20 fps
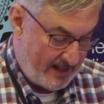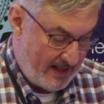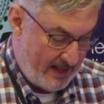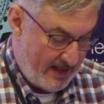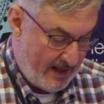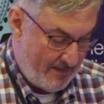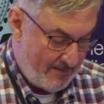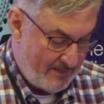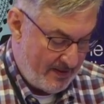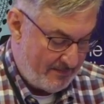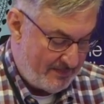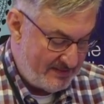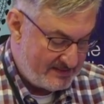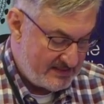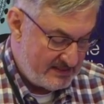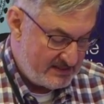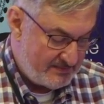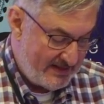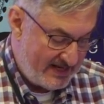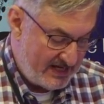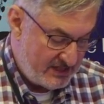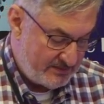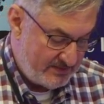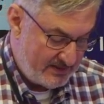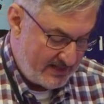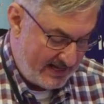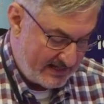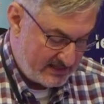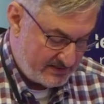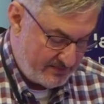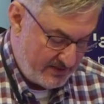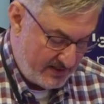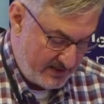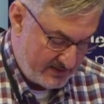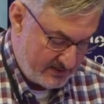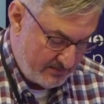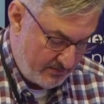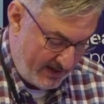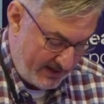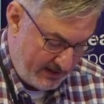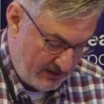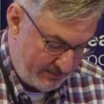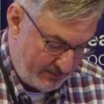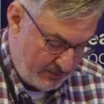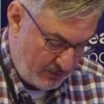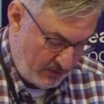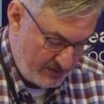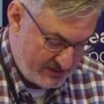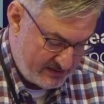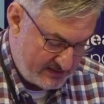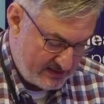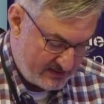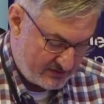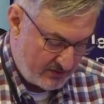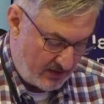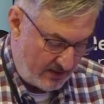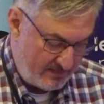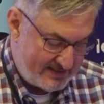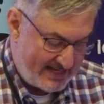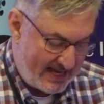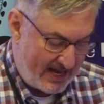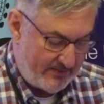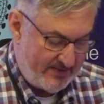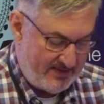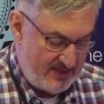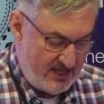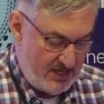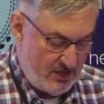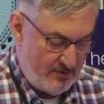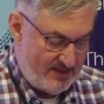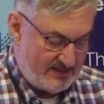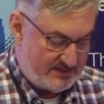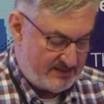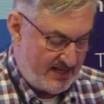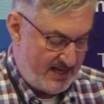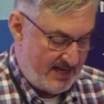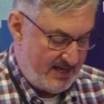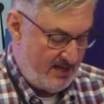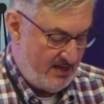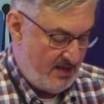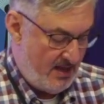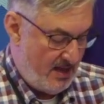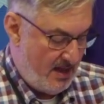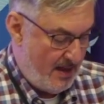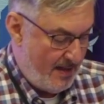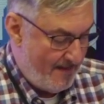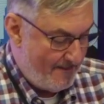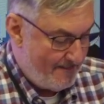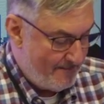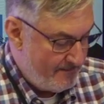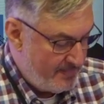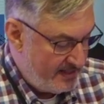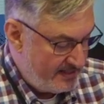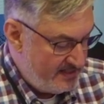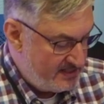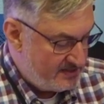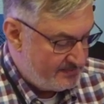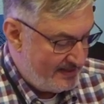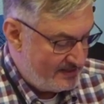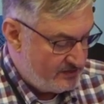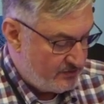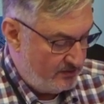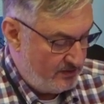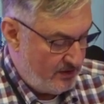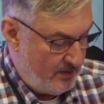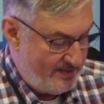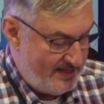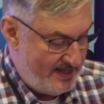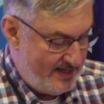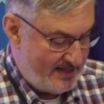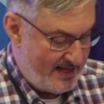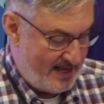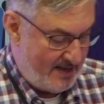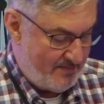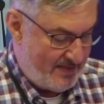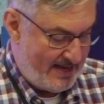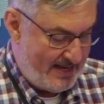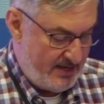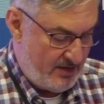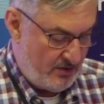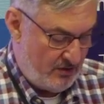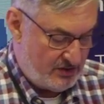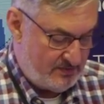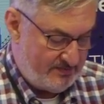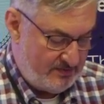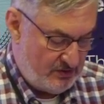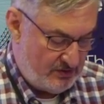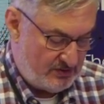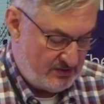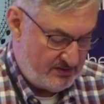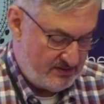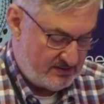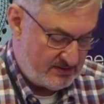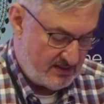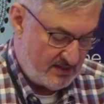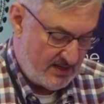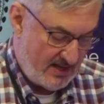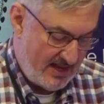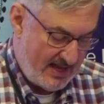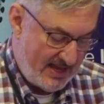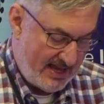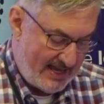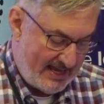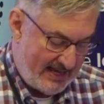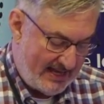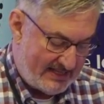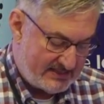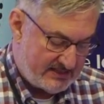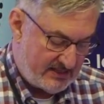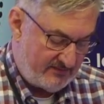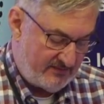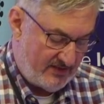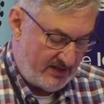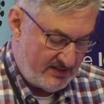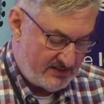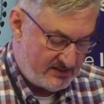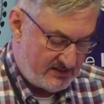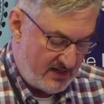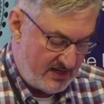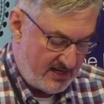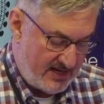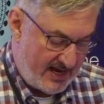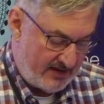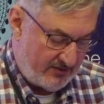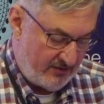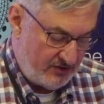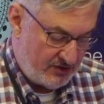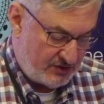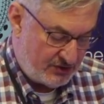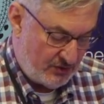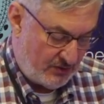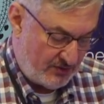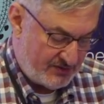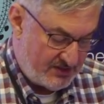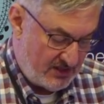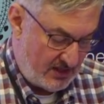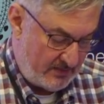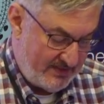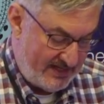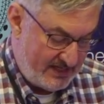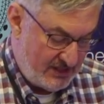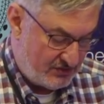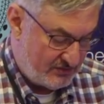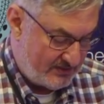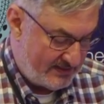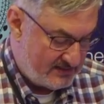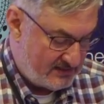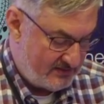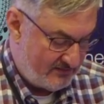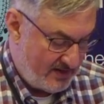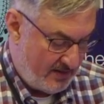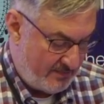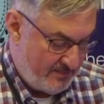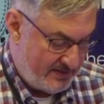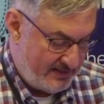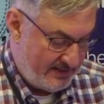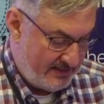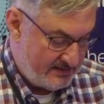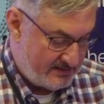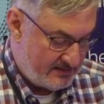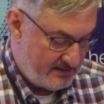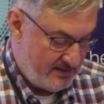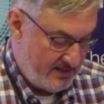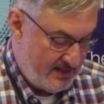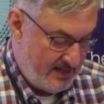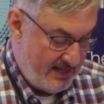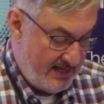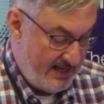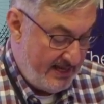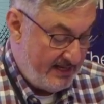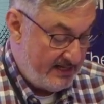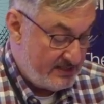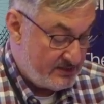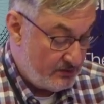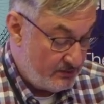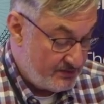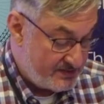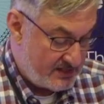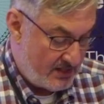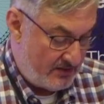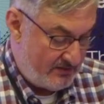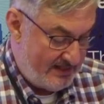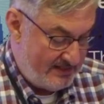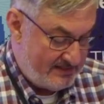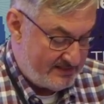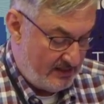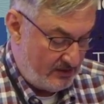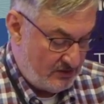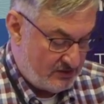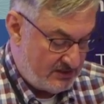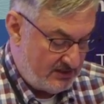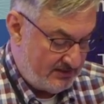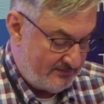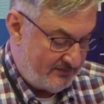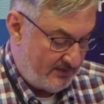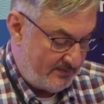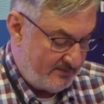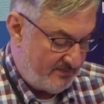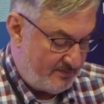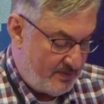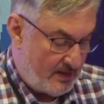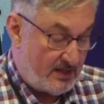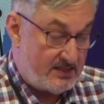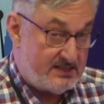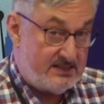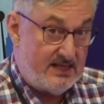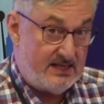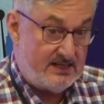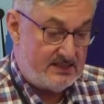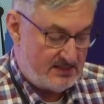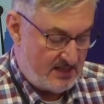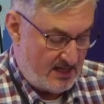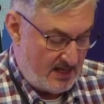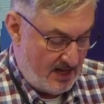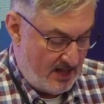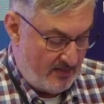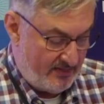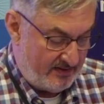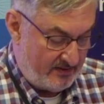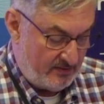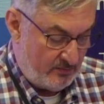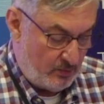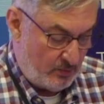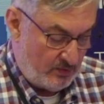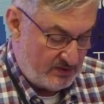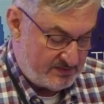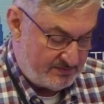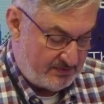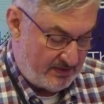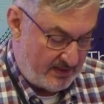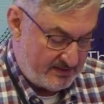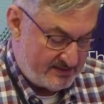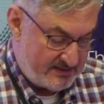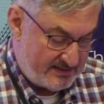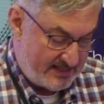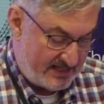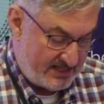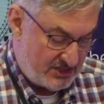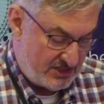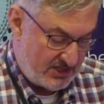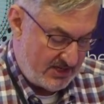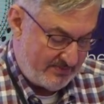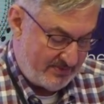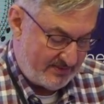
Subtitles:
But business management expert Michael Porter describes how in the USA, money spent on lobbying and campaign contributions has advanced the narrow short-term interests of companies. It has also indulged in a form of politics that rewards partisanship.